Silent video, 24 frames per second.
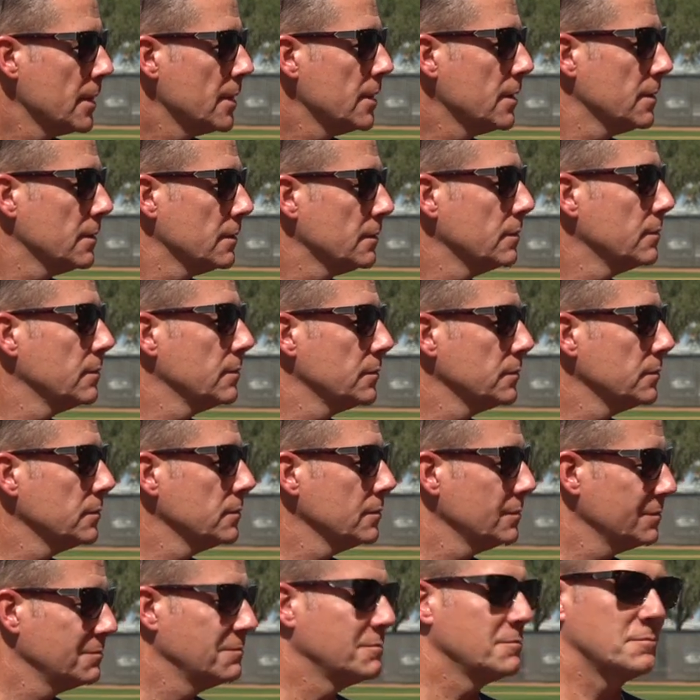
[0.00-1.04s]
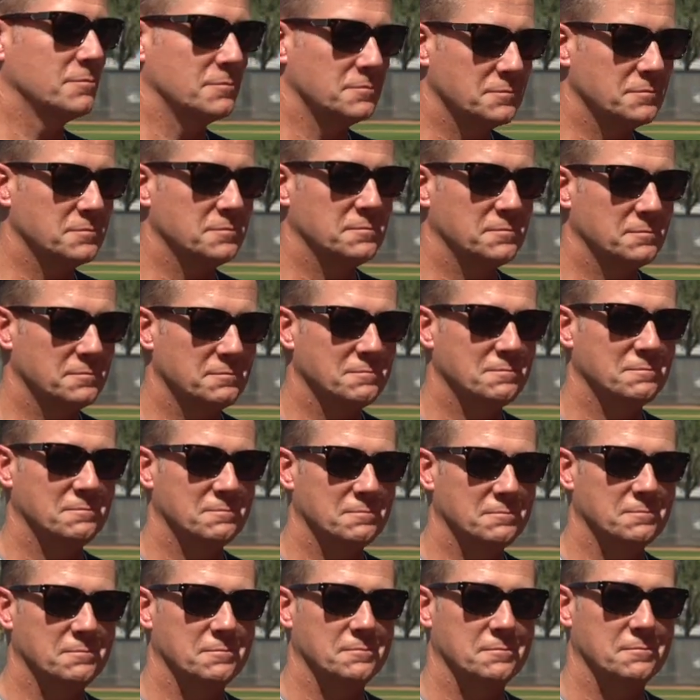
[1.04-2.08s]

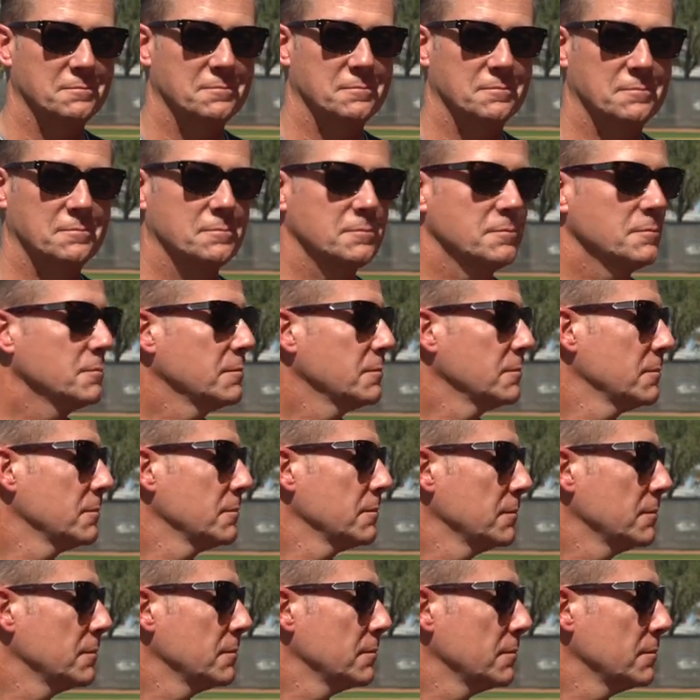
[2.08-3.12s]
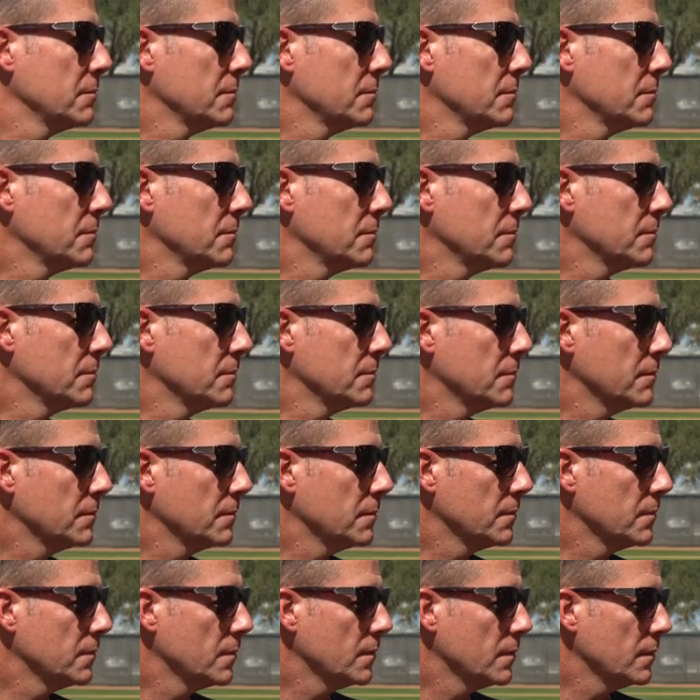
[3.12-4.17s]

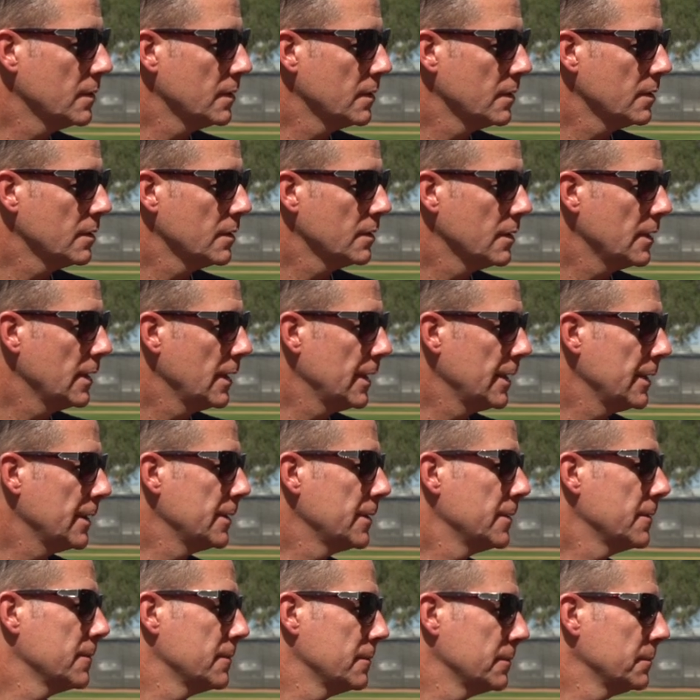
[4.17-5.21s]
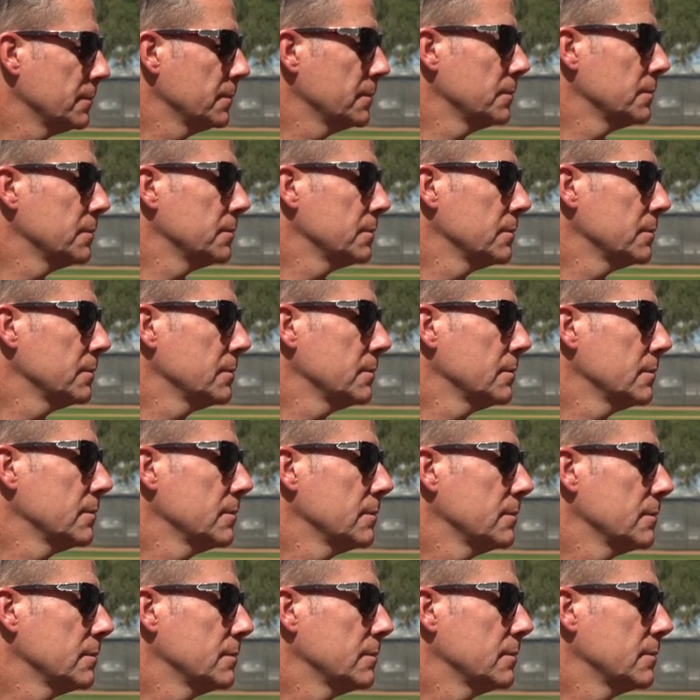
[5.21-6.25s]

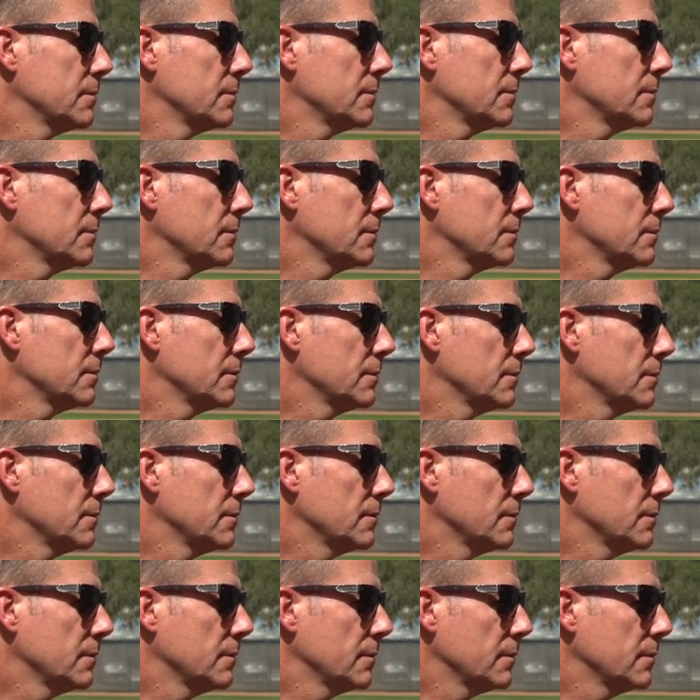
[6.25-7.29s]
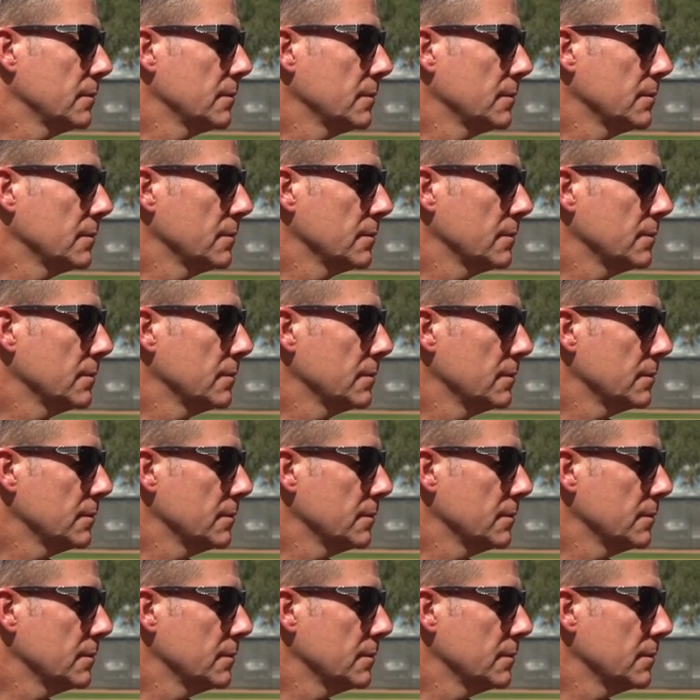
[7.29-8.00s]
The person shown says nothing.